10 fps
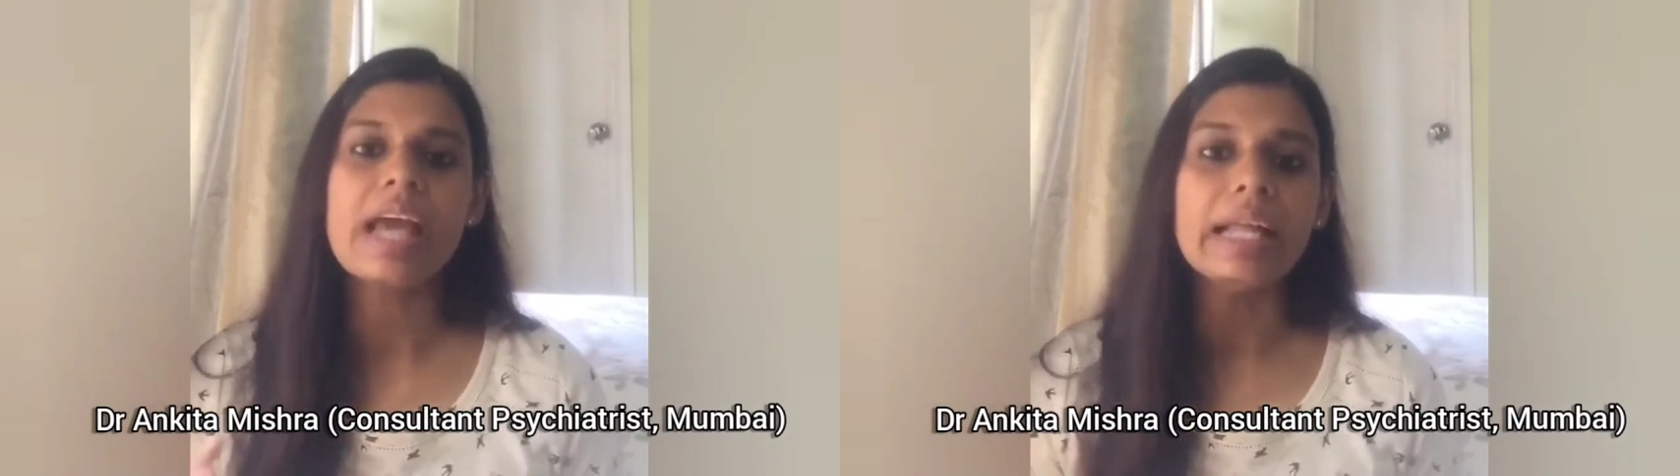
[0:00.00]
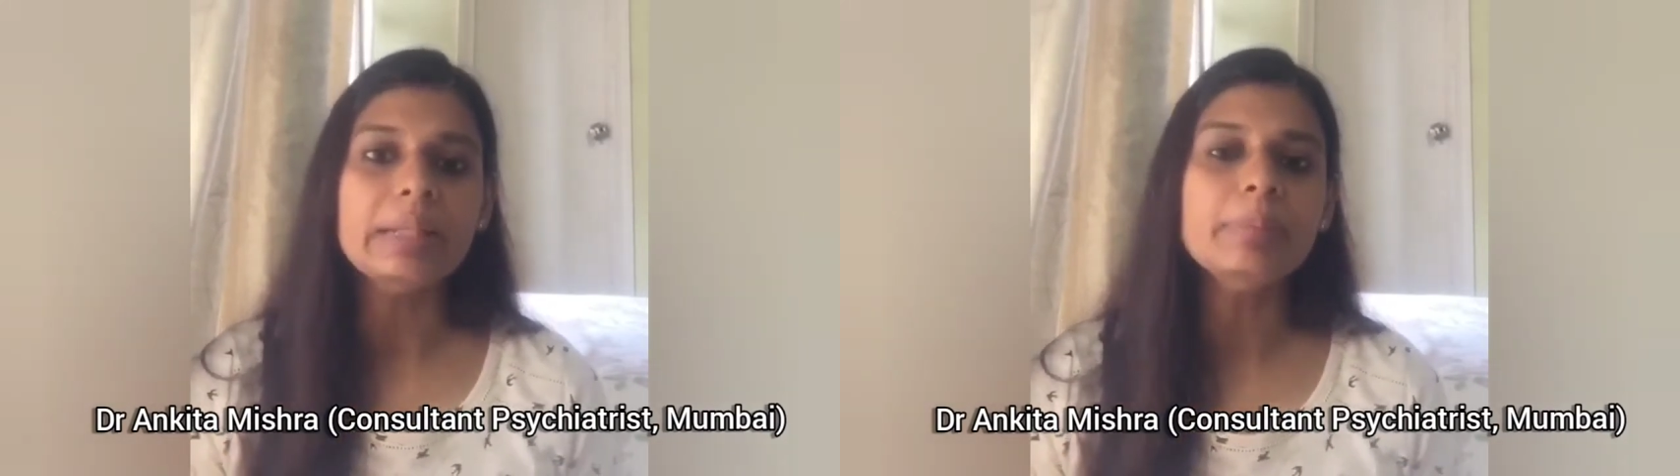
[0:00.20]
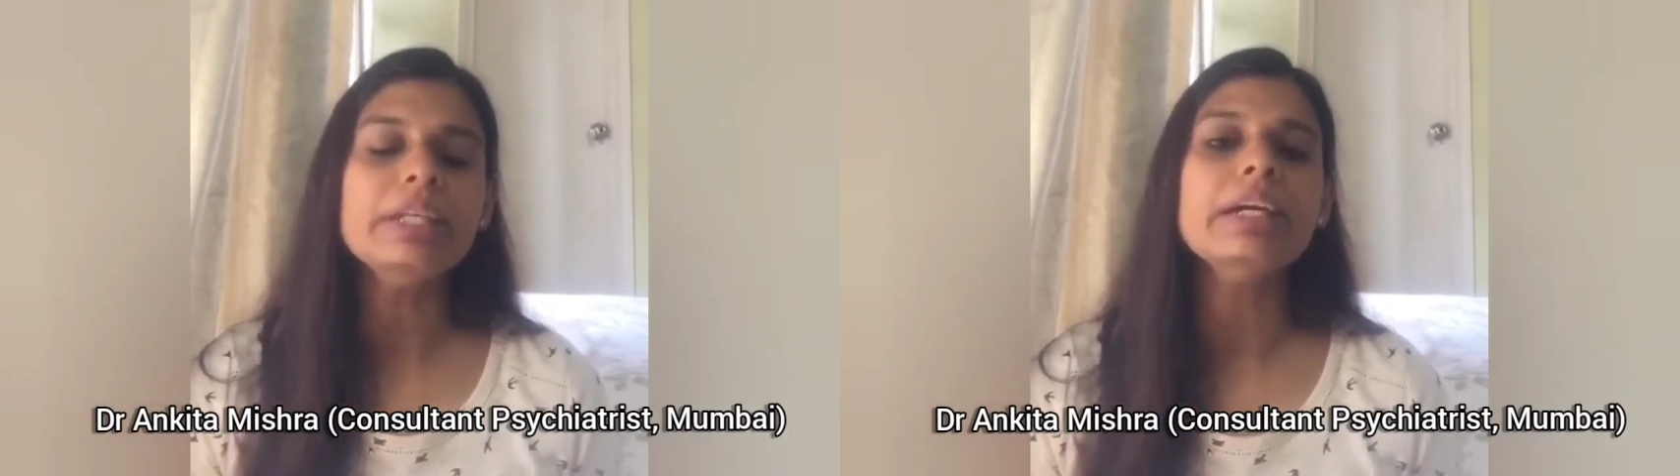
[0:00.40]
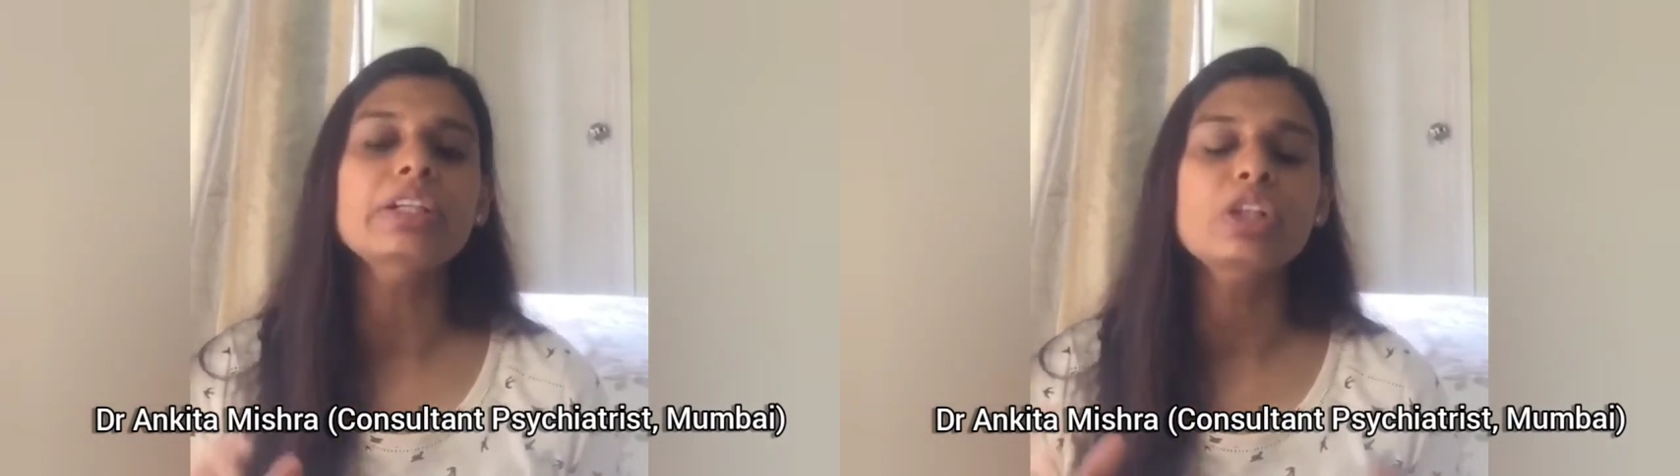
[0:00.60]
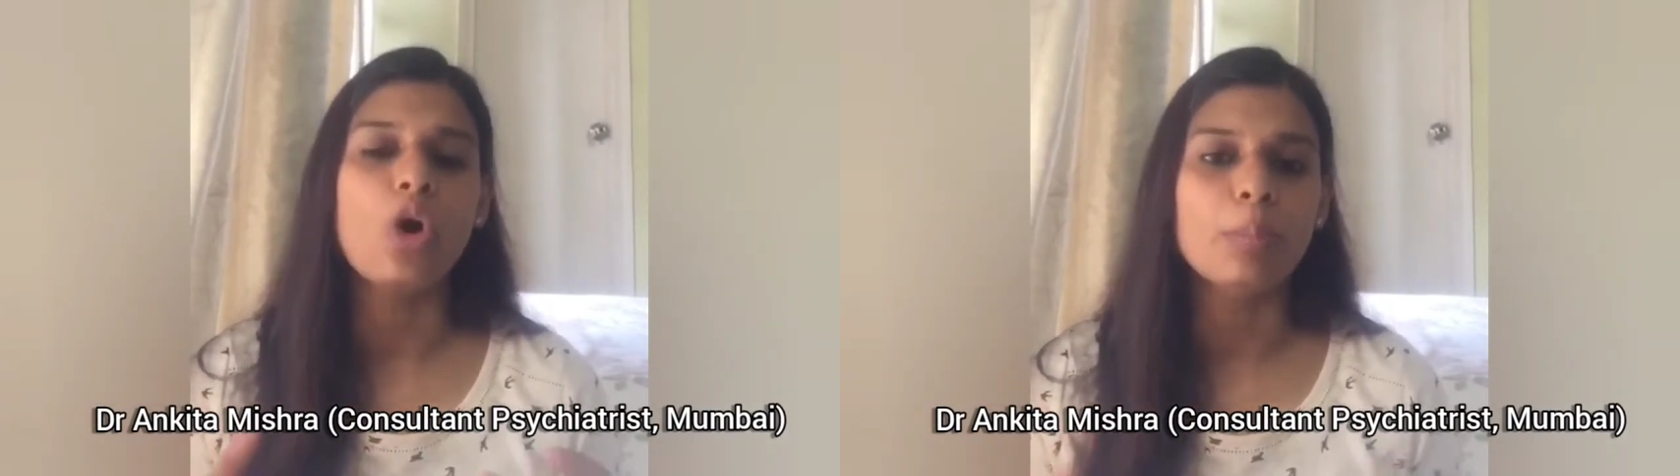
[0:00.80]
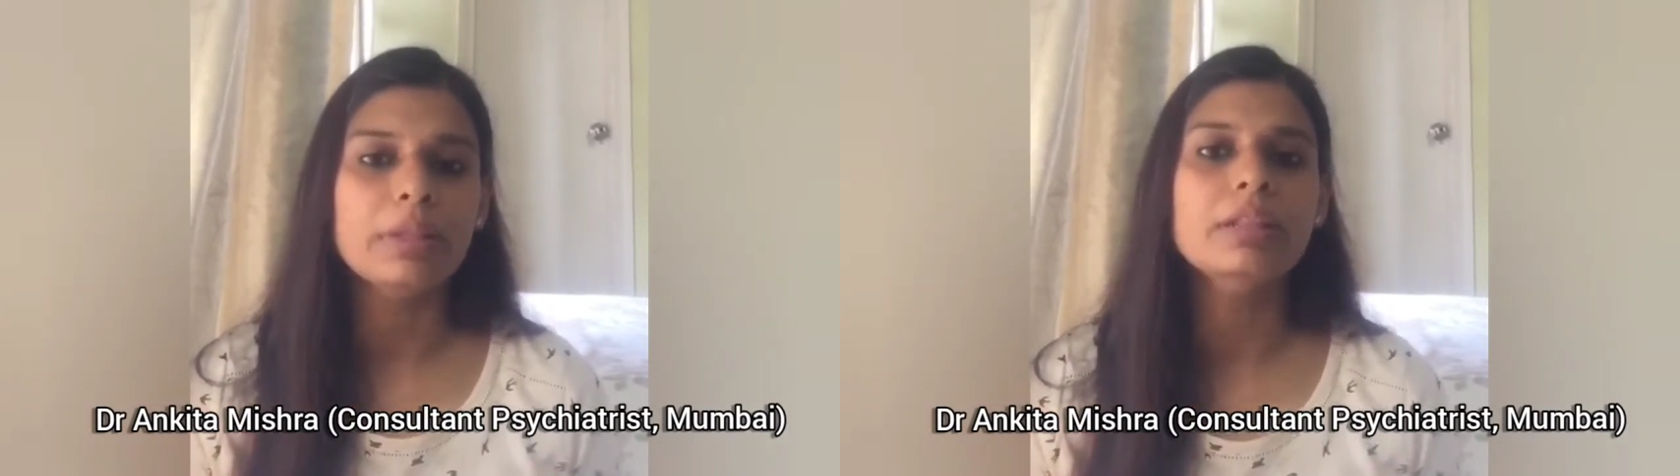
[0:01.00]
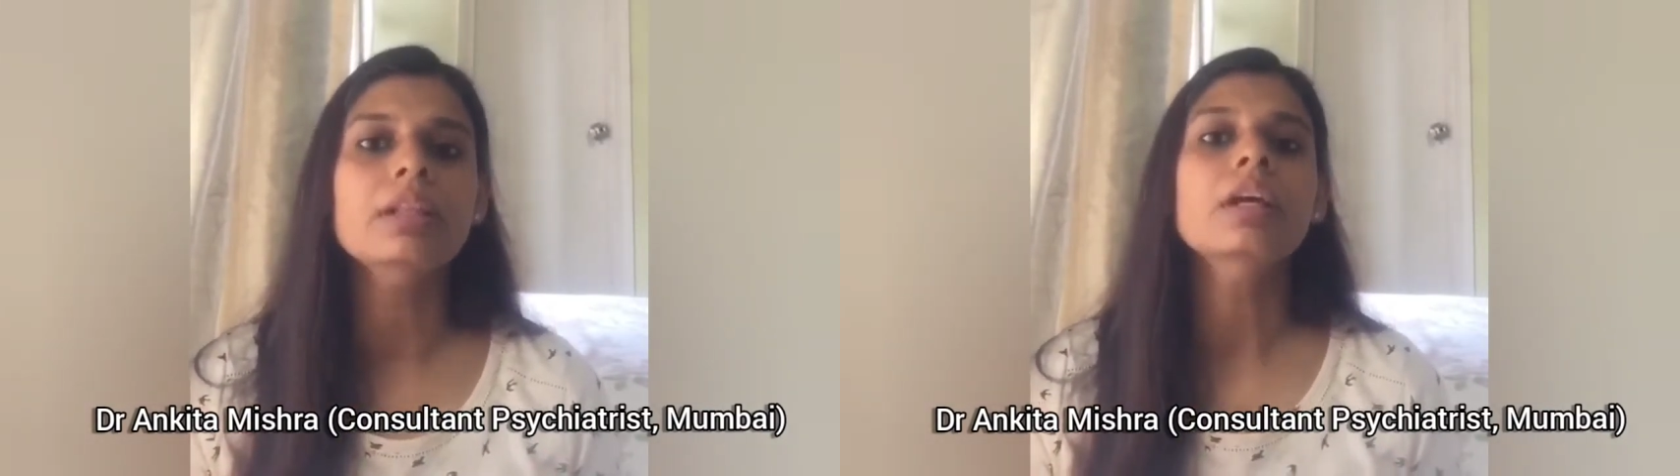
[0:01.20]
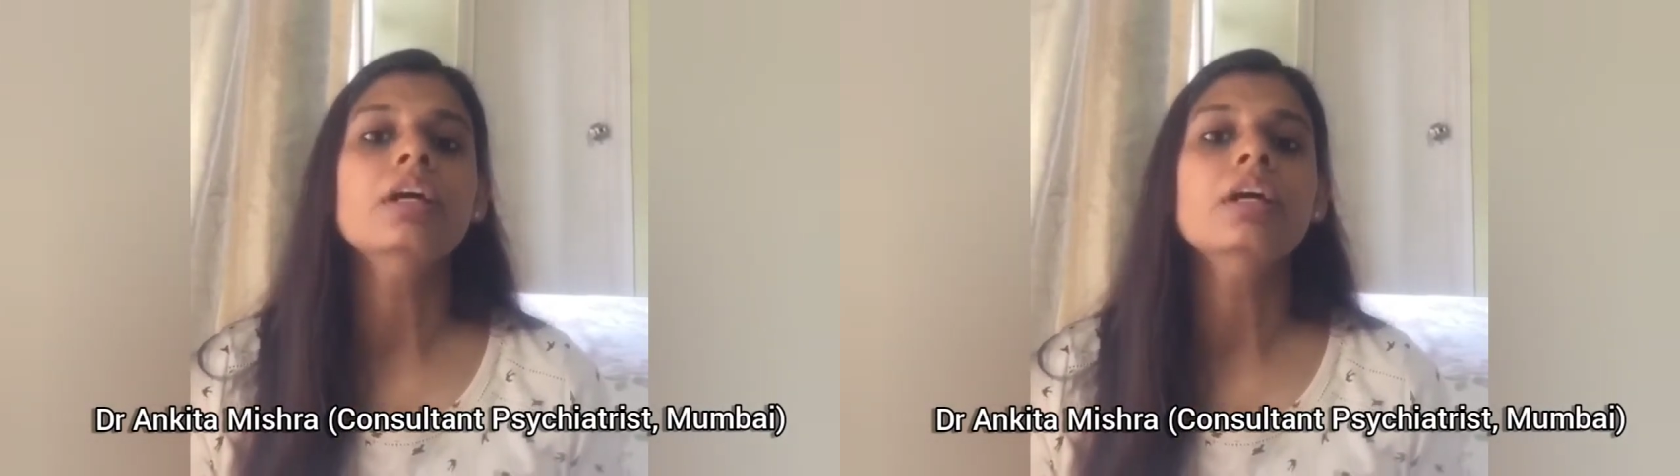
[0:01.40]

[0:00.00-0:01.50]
can be a normal